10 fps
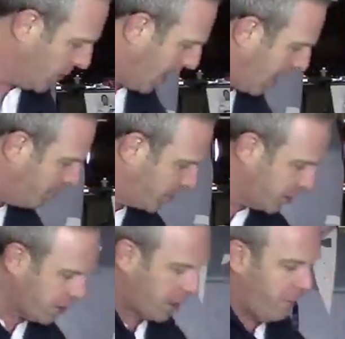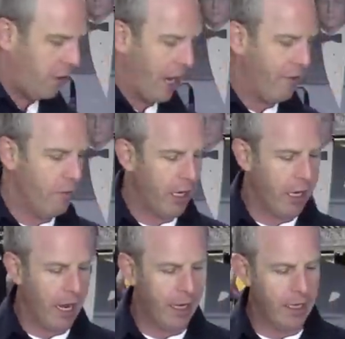Just to give you everybody
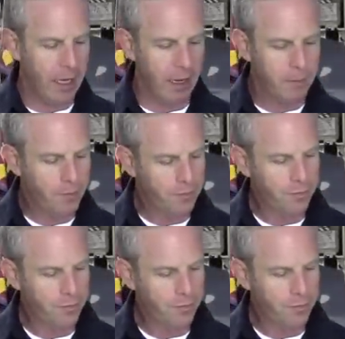an idea,